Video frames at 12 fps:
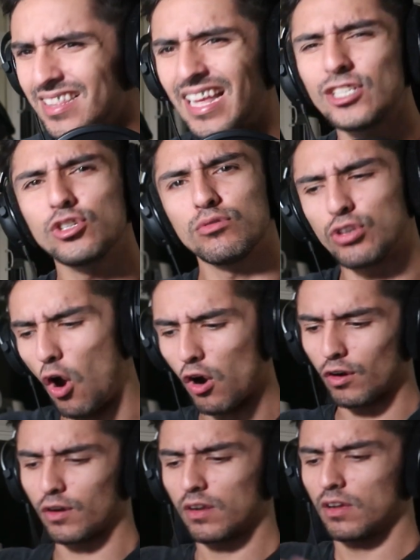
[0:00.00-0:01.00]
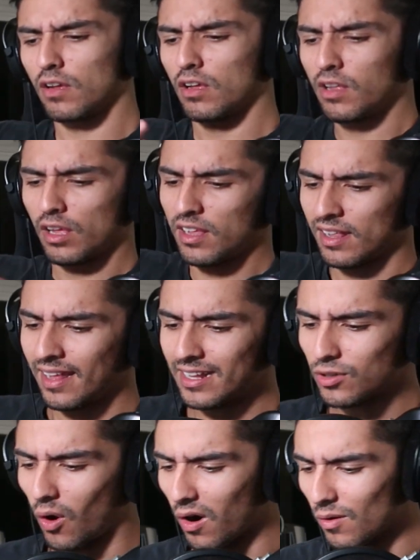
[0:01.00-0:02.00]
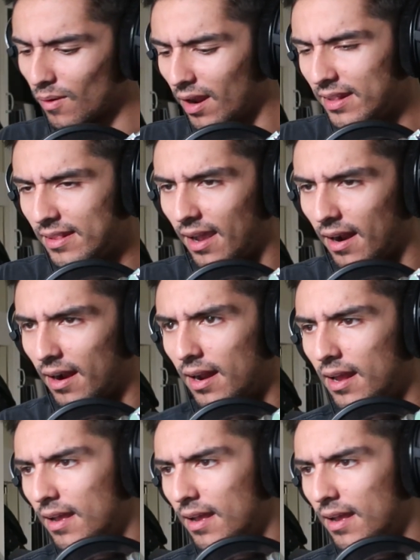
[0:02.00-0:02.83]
That that shows heart. That's heart right there.